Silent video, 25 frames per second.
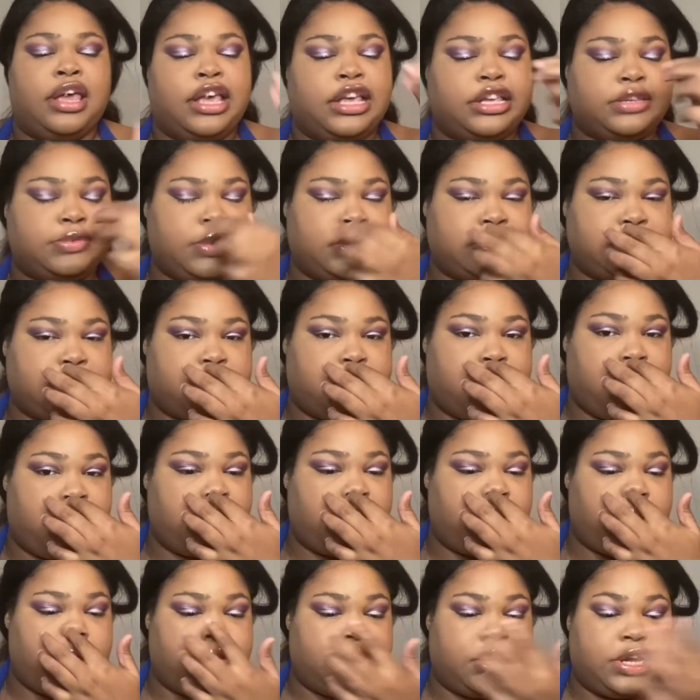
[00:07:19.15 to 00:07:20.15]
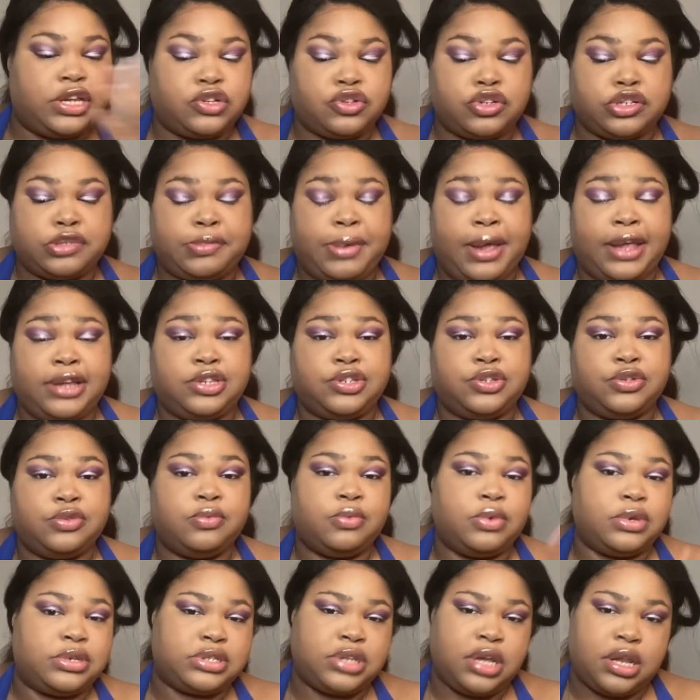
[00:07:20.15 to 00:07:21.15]
Especially one who gonna disrespect you
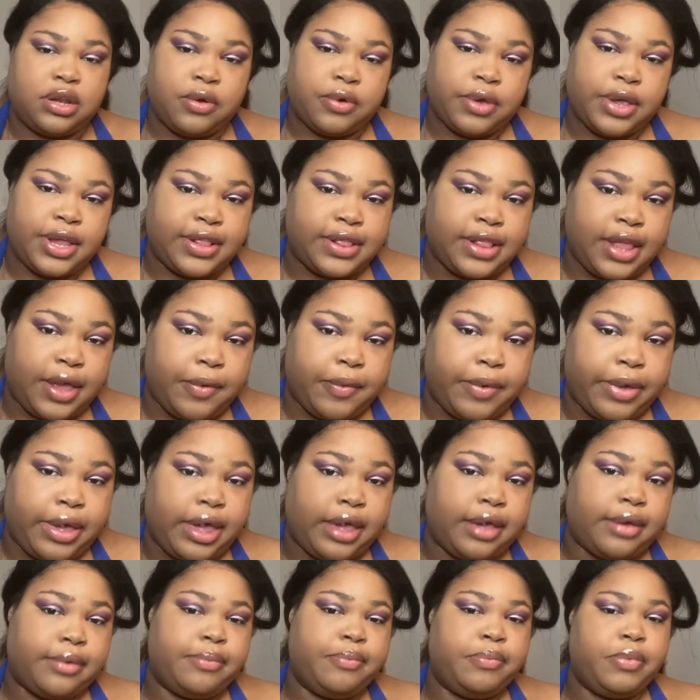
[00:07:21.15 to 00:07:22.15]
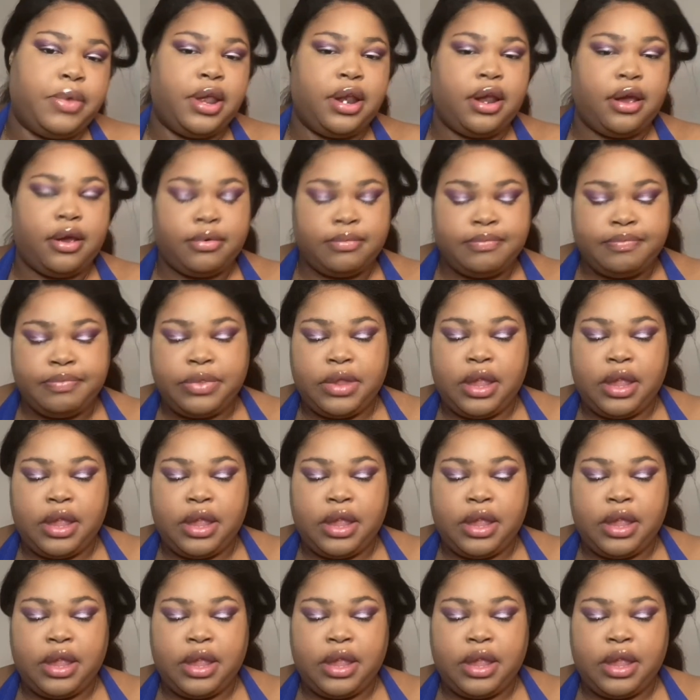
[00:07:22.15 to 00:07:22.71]
once they don't get their way. You know?